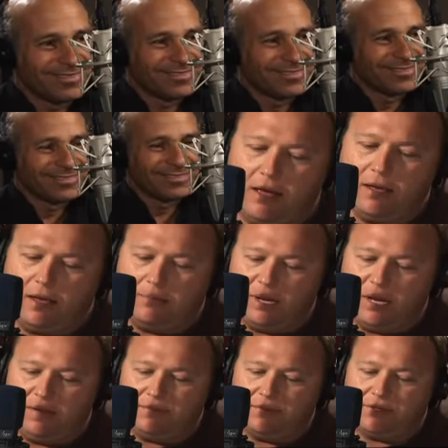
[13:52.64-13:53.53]
I
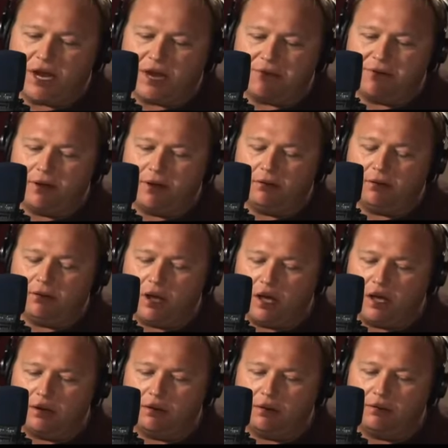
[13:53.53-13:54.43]
mean, even Senator
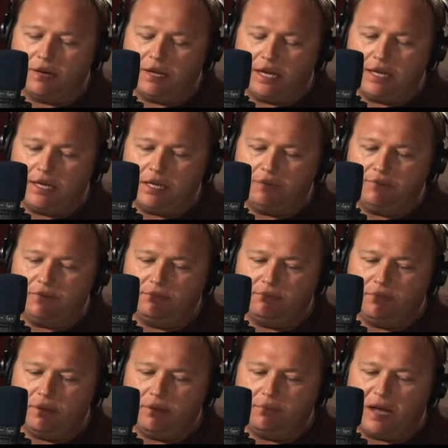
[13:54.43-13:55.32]
O'Connor, uh,
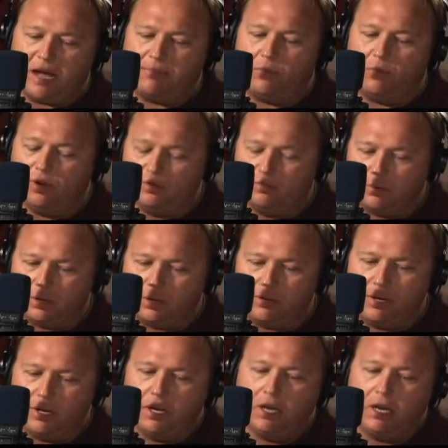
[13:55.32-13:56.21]
even Bob
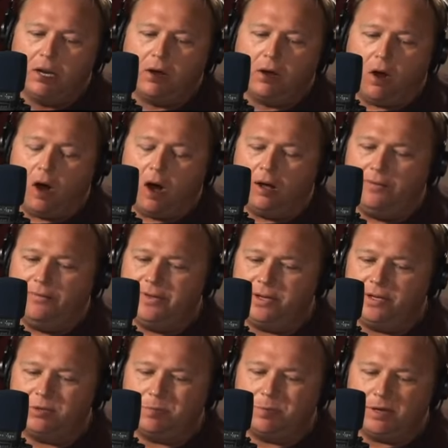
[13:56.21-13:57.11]
Woodward all
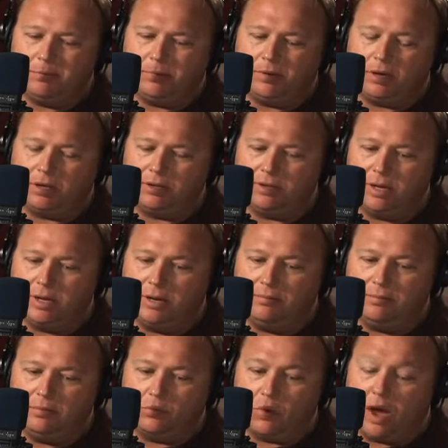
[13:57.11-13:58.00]
these people are uh,
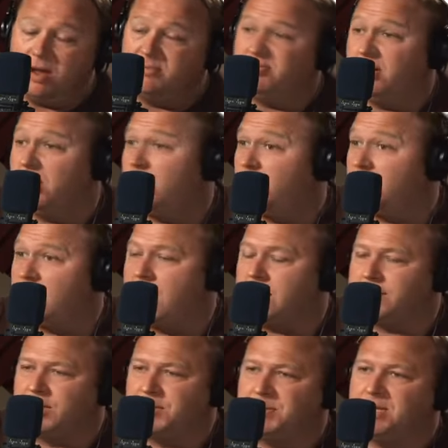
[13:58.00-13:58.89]
Ron Paul,
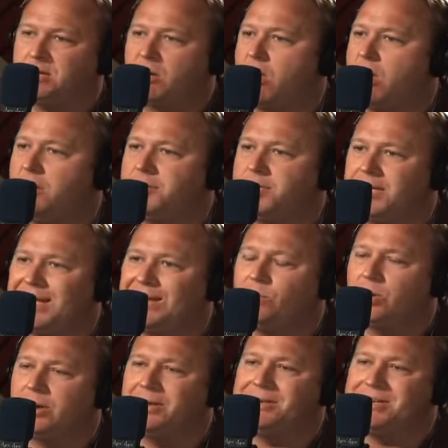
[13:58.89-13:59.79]
congressman. They're all
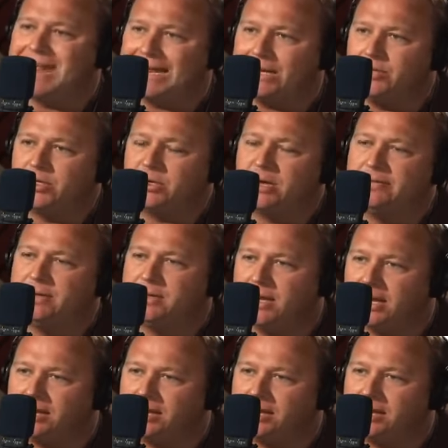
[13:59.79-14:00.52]
saying we're in danger of a